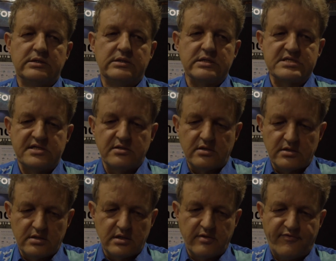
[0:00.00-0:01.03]
There's not
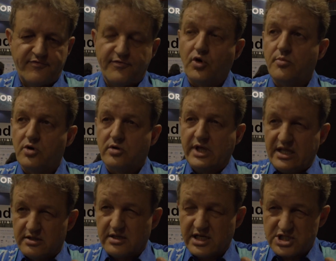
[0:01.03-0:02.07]
a formal
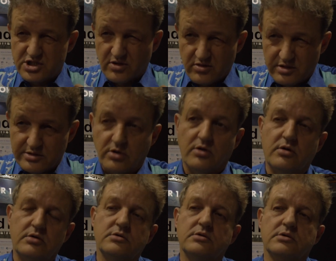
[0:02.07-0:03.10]
international
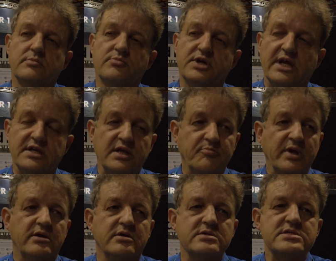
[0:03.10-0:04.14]
law protecting
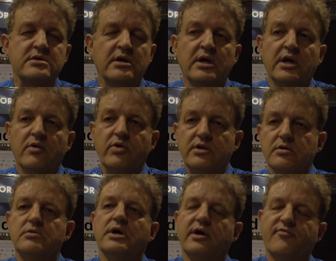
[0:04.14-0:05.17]
peatlands. We
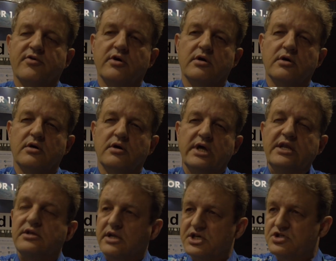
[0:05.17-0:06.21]
do have an
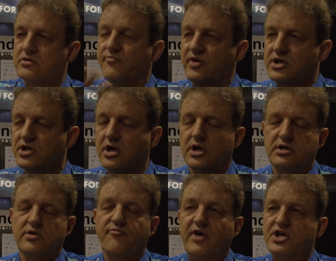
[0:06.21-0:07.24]
international
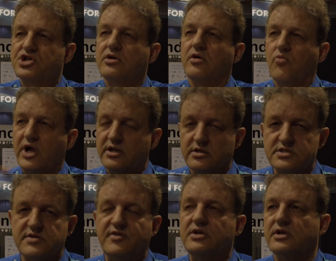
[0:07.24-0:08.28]
convention on
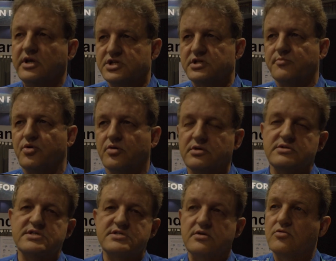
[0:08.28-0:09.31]
wetlands of international
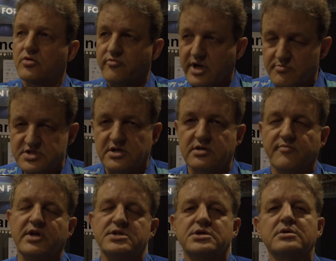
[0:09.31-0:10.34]
importance, the so-called Ramsar
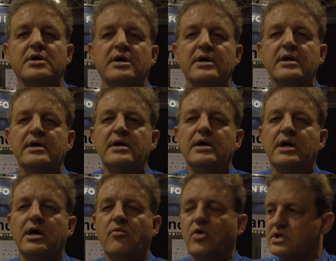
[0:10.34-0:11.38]
Convention,
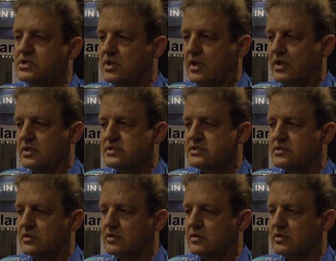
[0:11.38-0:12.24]
which is